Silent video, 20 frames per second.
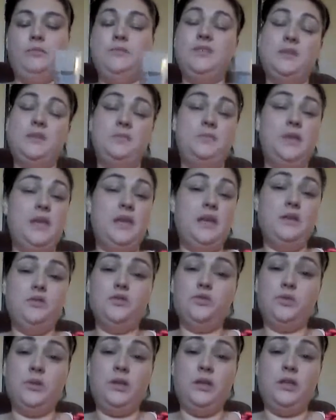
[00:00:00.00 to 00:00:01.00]
Some
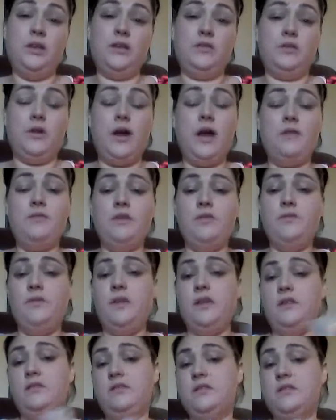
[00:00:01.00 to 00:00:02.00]
kids really like the gravity
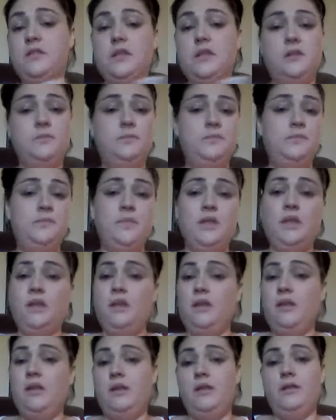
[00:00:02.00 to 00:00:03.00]
feeds, some
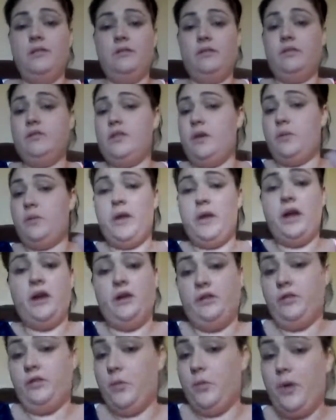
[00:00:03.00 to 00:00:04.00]
don't
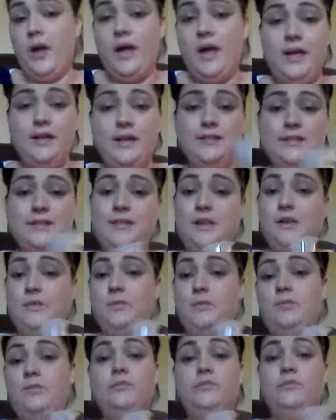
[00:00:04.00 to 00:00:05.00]
care either way.
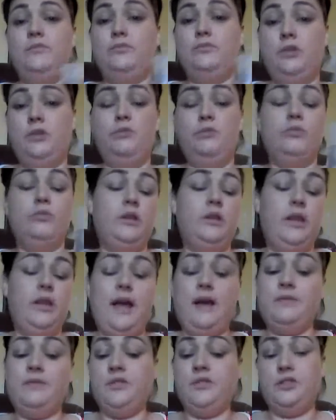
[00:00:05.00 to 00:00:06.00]
Some you really
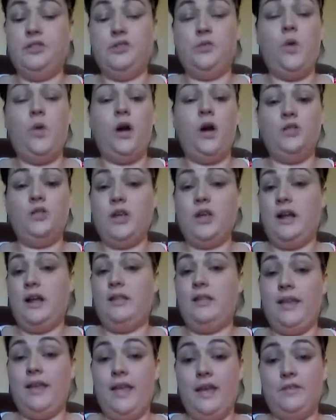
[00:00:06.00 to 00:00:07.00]
have to just watch, kind
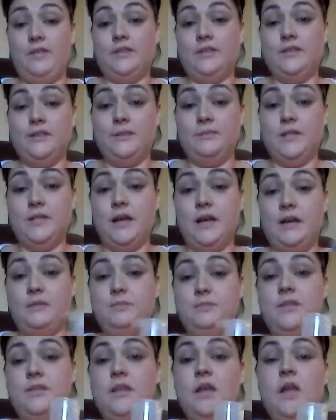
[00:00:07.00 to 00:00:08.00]
of like Evan
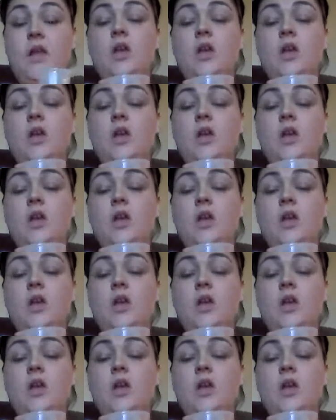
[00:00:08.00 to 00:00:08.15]
sometimes.